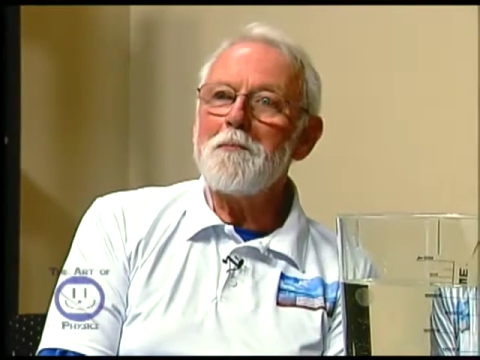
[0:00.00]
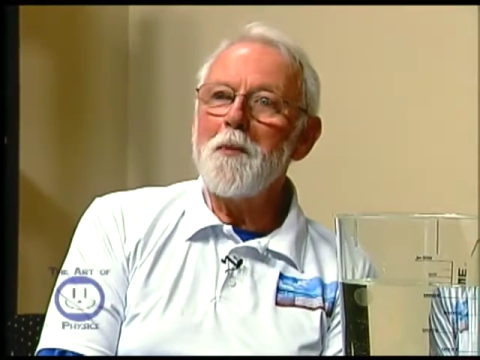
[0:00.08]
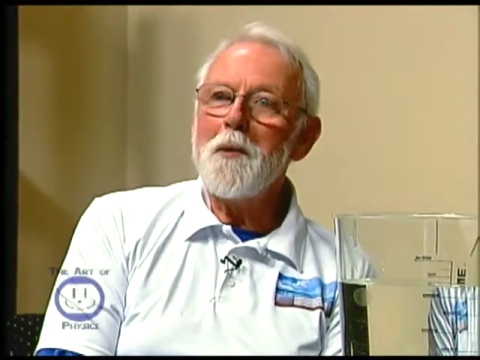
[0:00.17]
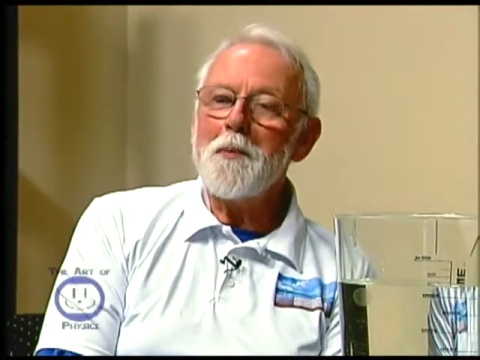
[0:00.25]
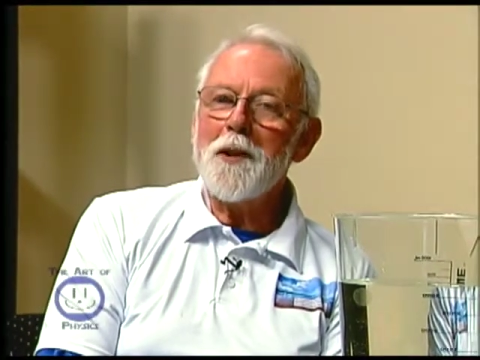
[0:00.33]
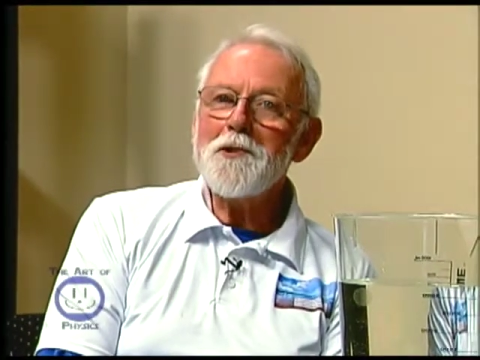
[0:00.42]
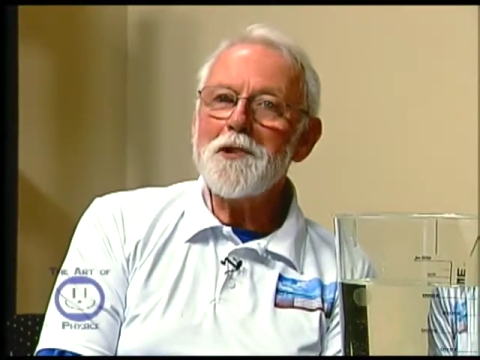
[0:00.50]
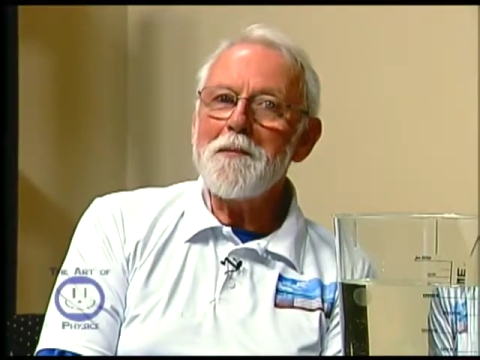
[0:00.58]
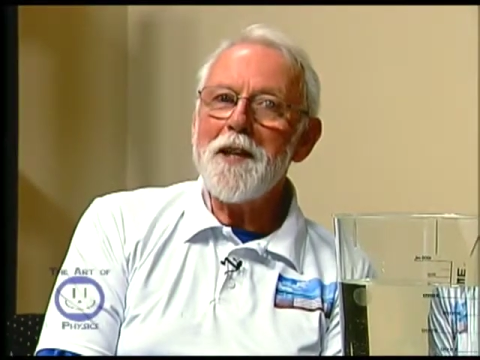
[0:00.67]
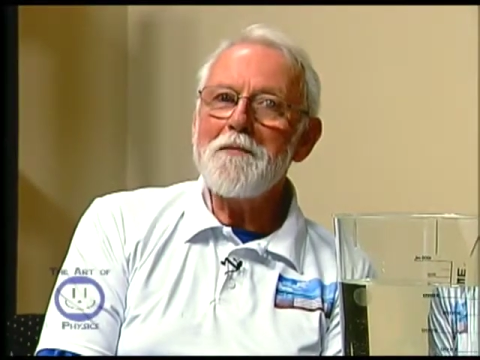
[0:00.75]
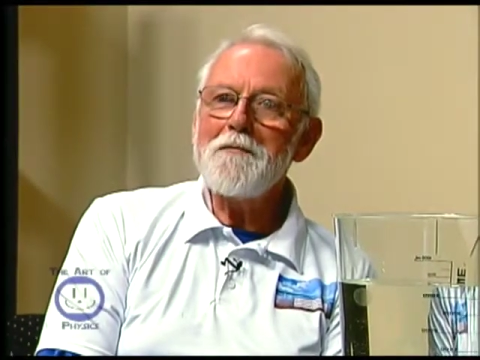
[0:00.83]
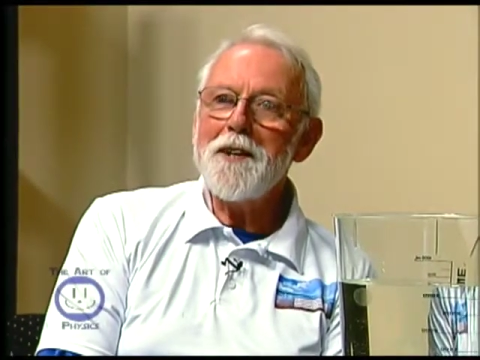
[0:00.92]
we play some of
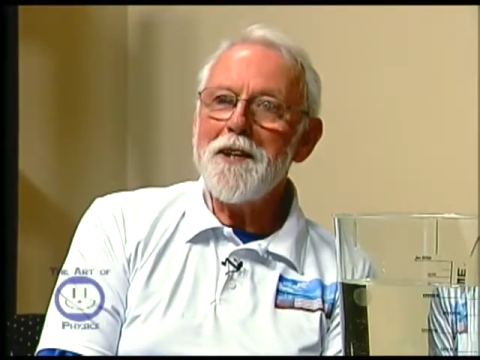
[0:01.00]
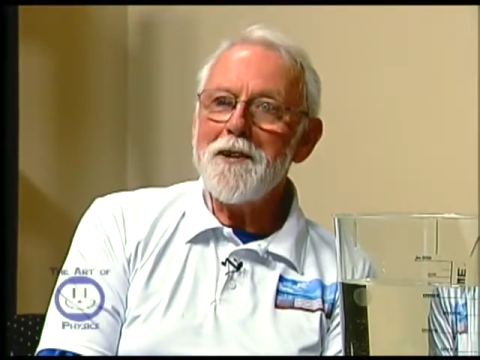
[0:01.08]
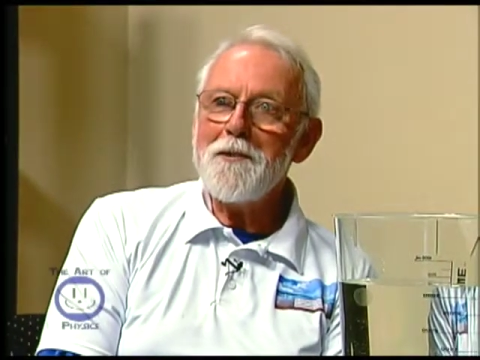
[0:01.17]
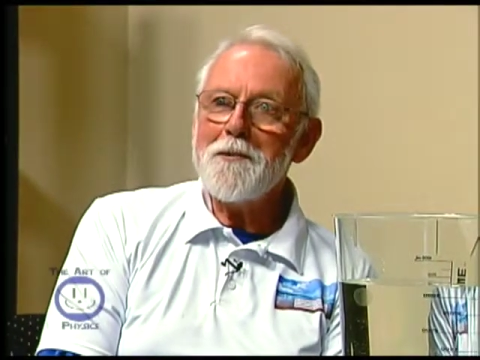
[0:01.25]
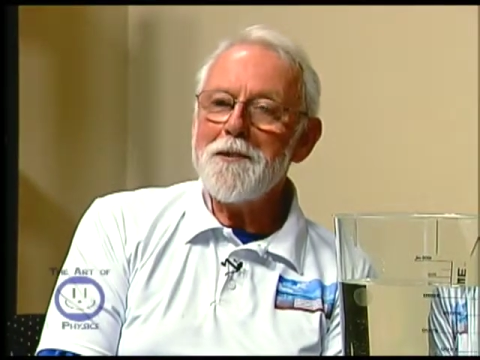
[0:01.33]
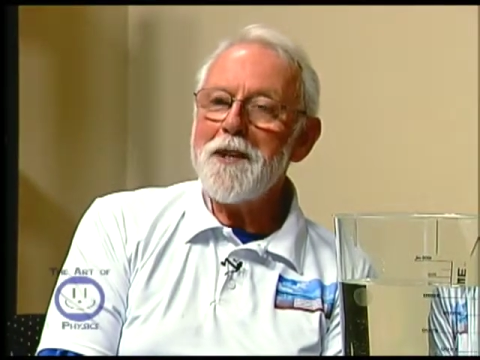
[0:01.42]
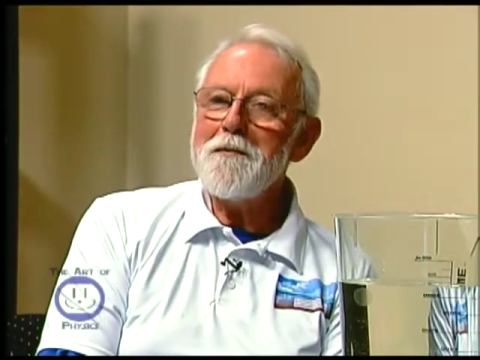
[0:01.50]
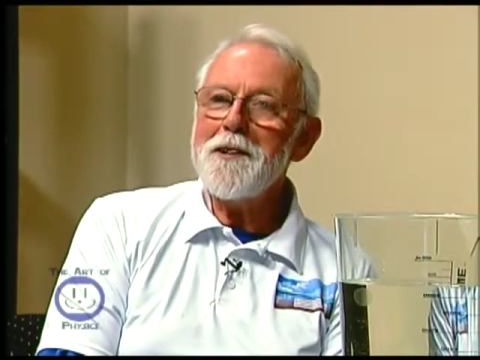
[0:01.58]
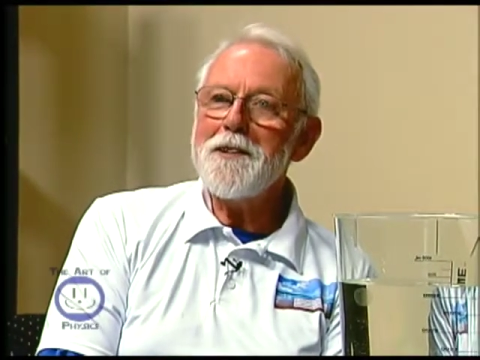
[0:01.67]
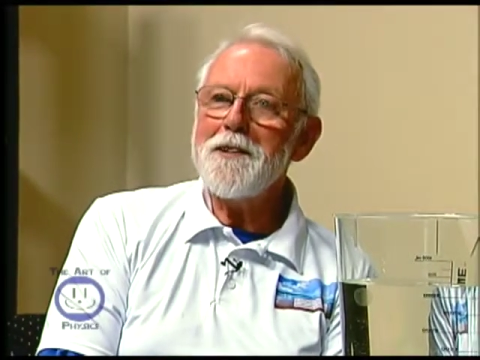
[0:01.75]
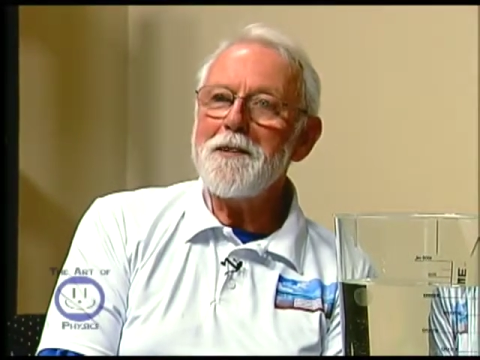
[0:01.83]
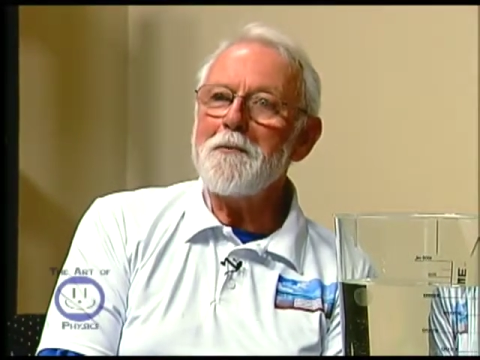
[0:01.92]
that video, sure.
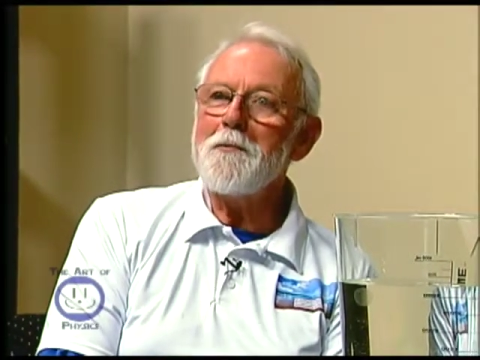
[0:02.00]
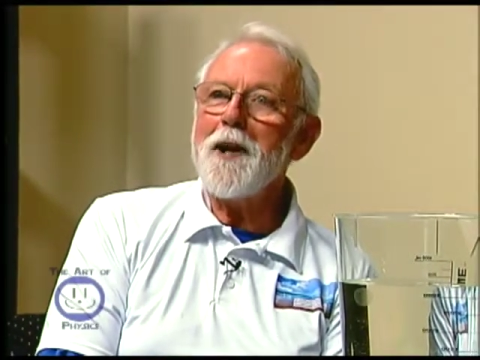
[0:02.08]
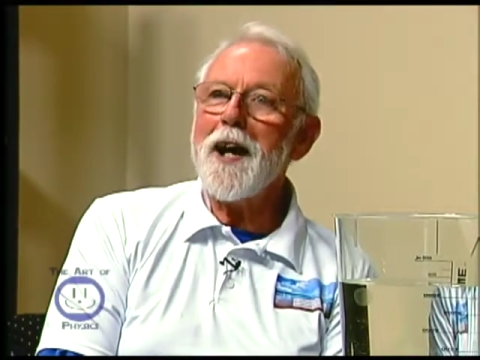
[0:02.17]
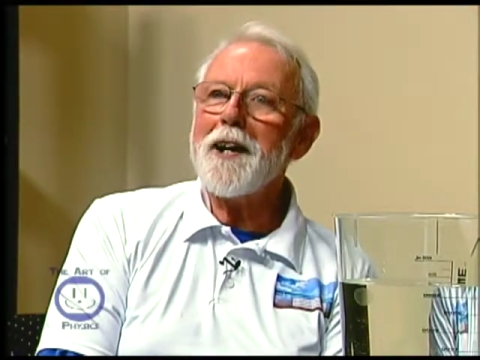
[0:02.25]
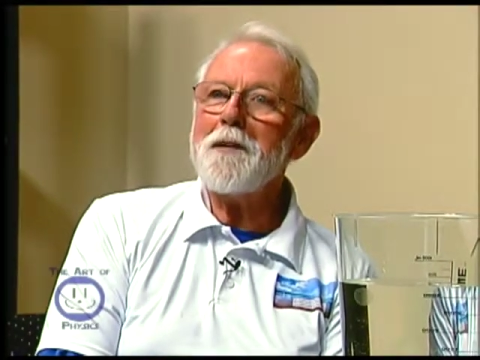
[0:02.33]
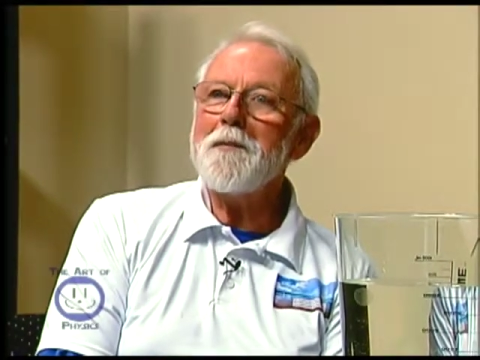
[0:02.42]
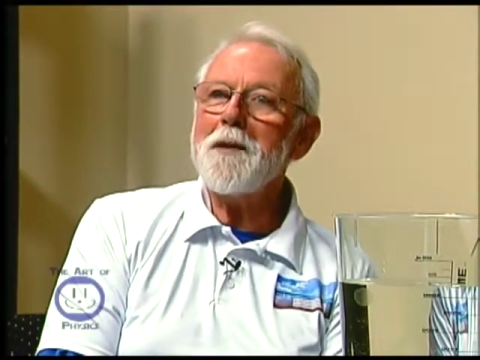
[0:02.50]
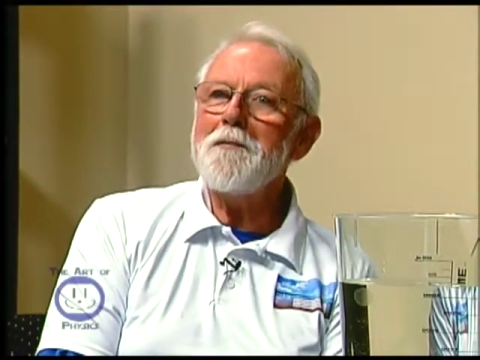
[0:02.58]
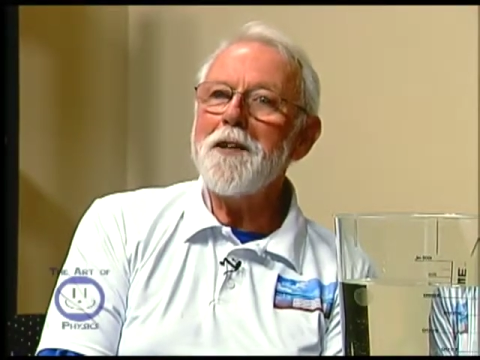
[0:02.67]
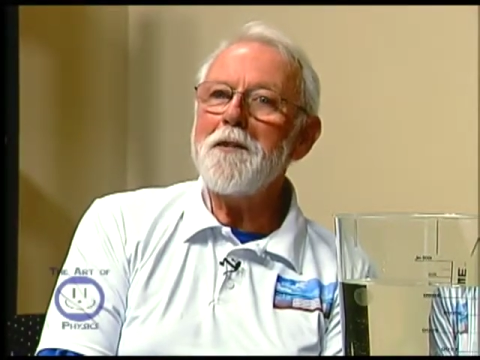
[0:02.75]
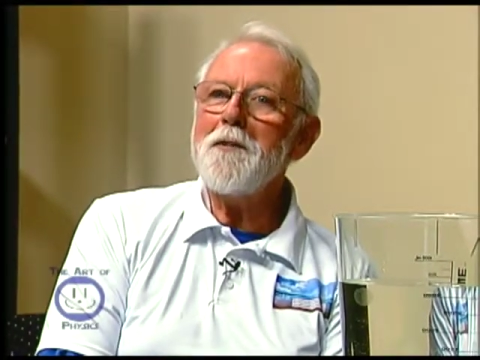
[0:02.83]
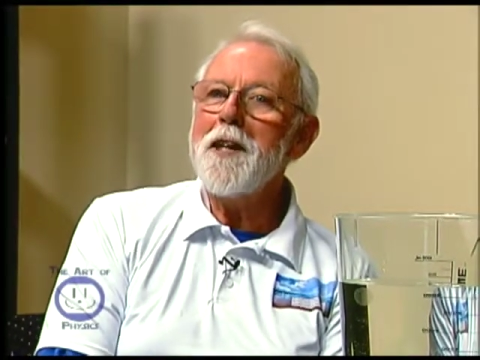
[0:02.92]
David? Can you rack up that
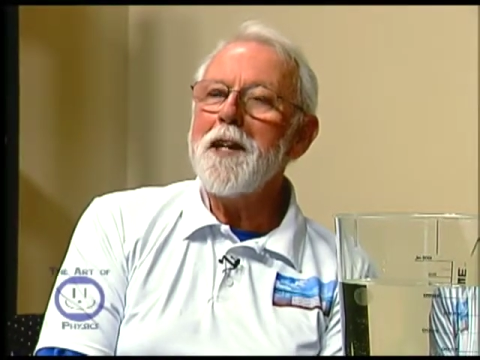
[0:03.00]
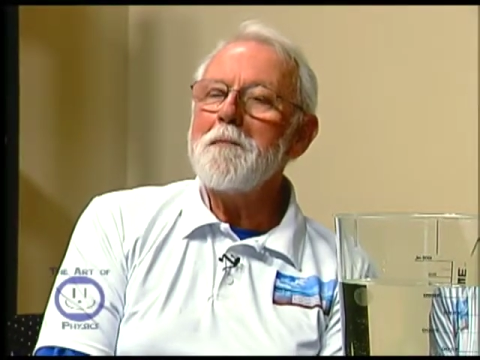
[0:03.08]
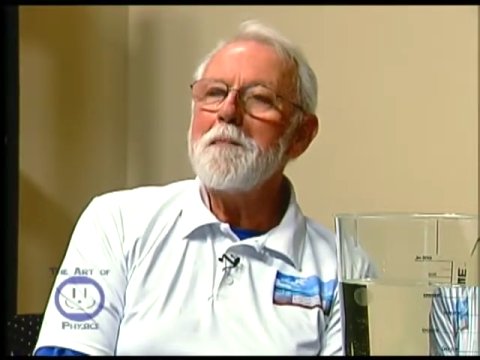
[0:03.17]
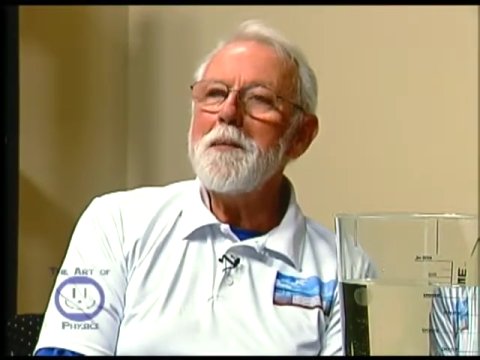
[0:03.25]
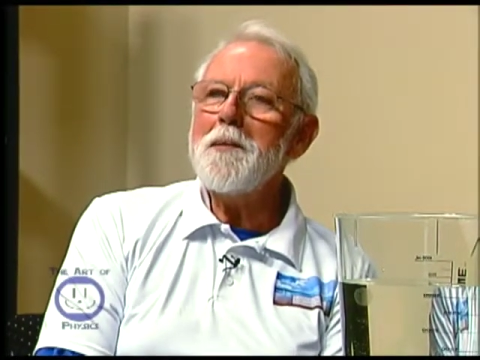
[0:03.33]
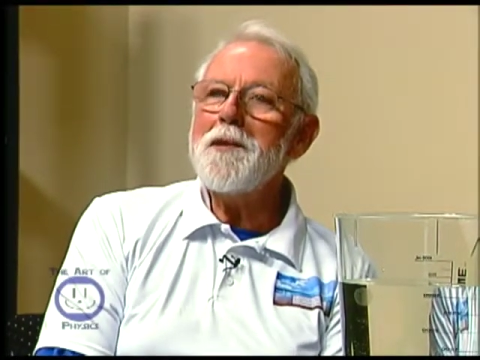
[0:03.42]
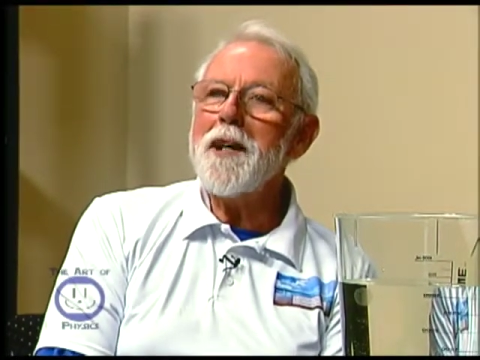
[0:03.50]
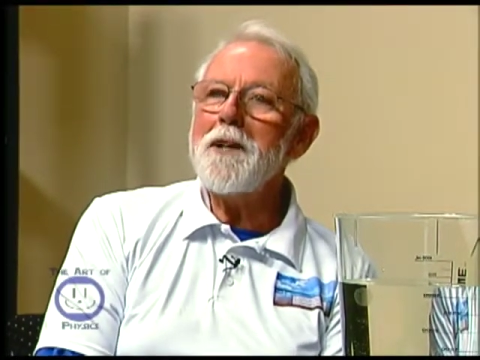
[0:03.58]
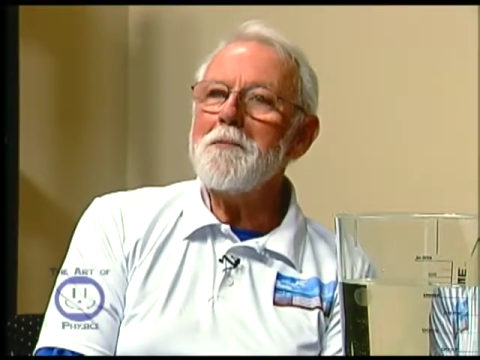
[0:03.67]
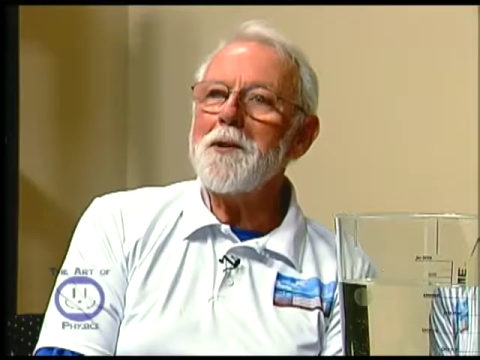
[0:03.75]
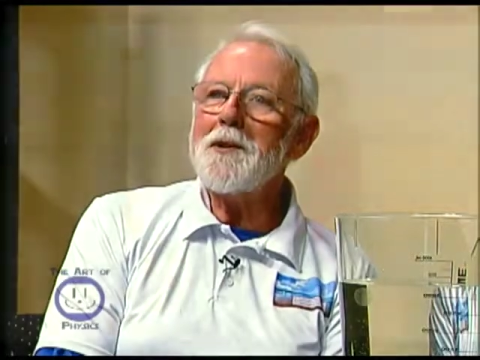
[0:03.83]
video? Maybe Diane will